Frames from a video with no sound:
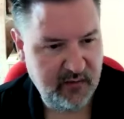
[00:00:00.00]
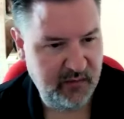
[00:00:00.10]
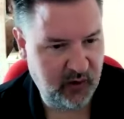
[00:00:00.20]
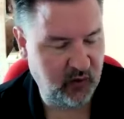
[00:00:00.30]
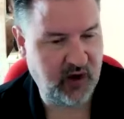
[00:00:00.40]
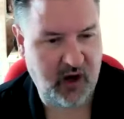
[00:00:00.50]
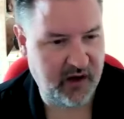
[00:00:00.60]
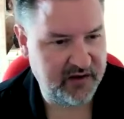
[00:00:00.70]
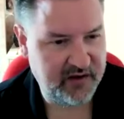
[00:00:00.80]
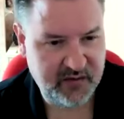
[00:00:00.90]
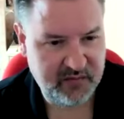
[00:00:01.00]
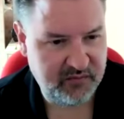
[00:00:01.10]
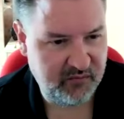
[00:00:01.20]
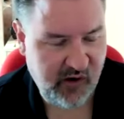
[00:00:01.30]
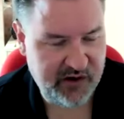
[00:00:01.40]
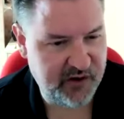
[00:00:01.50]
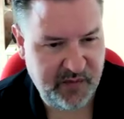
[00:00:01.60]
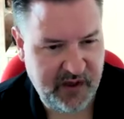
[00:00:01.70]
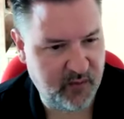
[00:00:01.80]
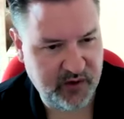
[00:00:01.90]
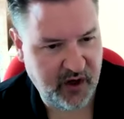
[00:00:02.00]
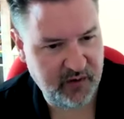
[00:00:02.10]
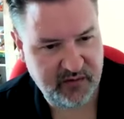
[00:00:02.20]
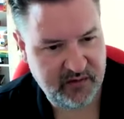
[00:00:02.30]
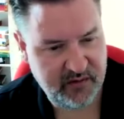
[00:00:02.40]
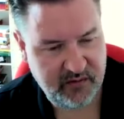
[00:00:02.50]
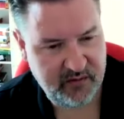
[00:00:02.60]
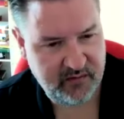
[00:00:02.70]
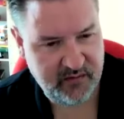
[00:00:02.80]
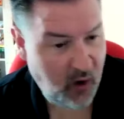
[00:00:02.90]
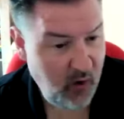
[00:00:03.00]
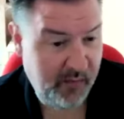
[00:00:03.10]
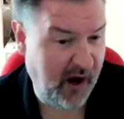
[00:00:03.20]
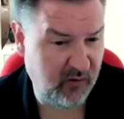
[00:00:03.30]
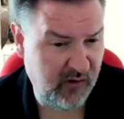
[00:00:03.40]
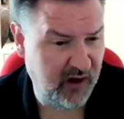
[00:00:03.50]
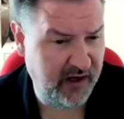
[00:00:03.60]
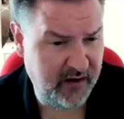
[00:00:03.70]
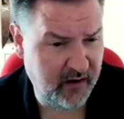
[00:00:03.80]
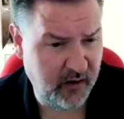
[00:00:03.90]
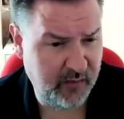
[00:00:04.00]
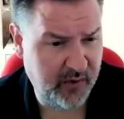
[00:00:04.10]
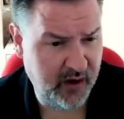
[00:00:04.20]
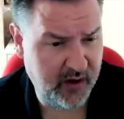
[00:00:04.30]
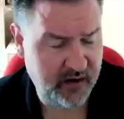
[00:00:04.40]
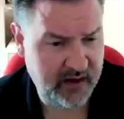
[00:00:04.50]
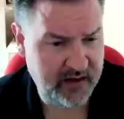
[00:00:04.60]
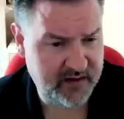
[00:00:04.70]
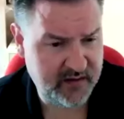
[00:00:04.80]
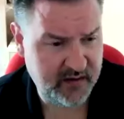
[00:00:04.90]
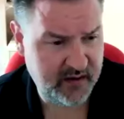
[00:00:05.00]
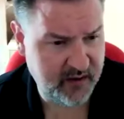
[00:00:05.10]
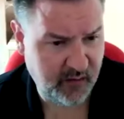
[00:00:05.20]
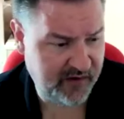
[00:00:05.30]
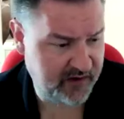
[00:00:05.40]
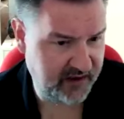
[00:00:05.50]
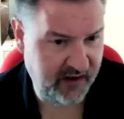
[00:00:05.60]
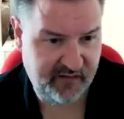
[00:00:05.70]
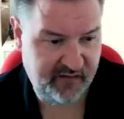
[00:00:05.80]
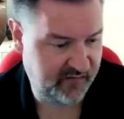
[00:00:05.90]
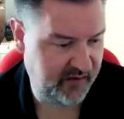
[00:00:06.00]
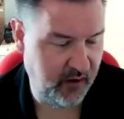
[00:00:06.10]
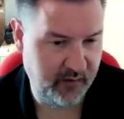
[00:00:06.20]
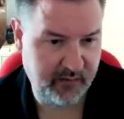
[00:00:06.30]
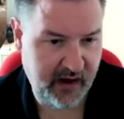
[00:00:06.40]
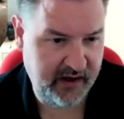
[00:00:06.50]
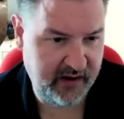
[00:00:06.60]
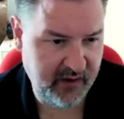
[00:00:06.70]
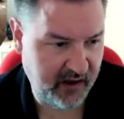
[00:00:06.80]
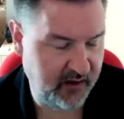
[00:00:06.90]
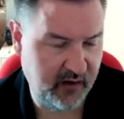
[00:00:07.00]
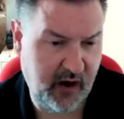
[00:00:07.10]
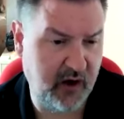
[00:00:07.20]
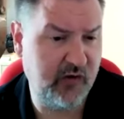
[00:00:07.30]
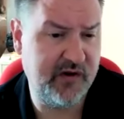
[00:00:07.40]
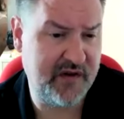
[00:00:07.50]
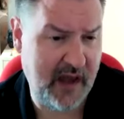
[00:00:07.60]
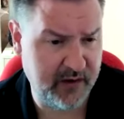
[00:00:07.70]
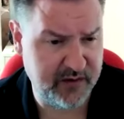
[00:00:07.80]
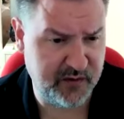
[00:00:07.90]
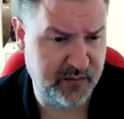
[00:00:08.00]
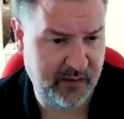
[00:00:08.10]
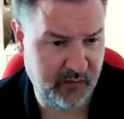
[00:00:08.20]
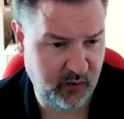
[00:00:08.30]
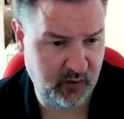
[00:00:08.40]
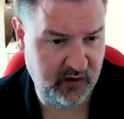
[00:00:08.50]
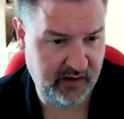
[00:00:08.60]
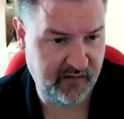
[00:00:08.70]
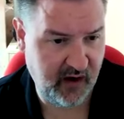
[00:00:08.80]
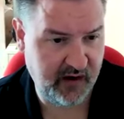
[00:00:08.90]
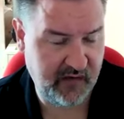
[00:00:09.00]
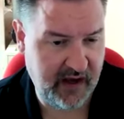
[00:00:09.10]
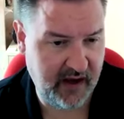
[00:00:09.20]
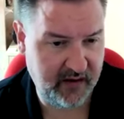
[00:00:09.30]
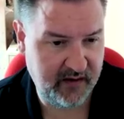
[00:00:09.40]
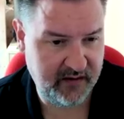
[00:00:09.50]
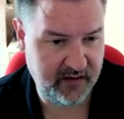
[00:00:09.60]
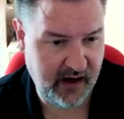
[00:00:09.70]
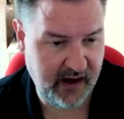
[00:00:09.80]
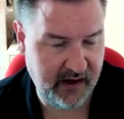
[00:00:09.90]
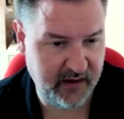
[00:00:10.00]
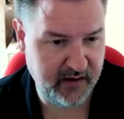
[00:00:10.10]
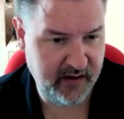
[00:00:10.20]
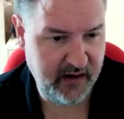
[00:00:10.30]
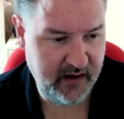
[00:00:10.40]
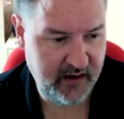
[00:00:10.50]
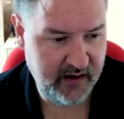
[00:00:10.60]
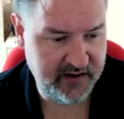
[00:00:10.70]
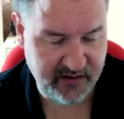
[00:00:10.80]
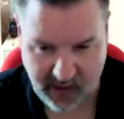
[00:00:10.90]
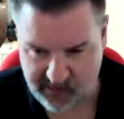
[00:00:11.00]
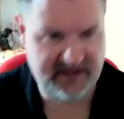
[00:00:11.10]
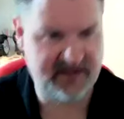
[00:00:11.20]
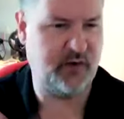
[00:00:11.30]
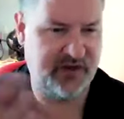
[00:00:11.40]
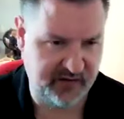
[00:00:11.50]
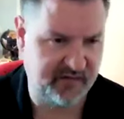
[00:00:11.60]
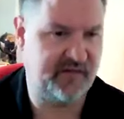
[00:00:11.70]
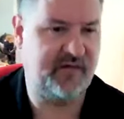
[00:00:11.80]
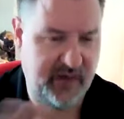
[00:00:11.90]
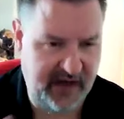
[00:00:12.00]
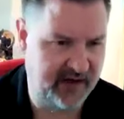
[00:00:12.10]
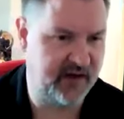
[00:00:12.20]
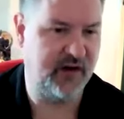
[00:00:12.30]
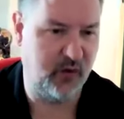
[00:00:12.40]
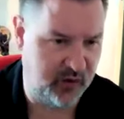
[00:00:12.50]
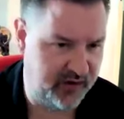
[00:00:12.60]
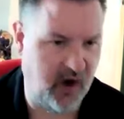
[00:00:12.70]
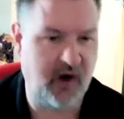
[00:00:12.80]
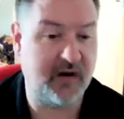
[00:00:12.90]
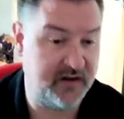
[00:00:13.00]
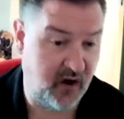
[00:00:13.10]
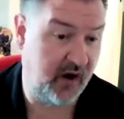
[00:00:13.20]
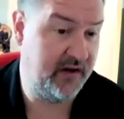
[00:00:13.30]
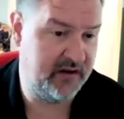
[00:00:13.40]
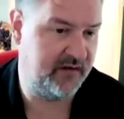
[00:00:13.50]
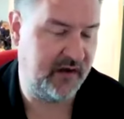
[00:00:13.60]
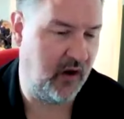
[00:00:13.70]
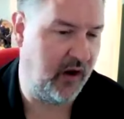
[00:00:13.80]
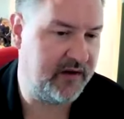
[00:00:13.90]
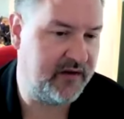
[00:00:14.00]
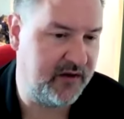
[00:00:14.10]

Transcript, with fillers: middle class British people don't know about really, you know, but is is obviously if you know many, I don't know, hundreds, thousands of people live like that today. And so there are these sorts of hidden or dark sides, if you like,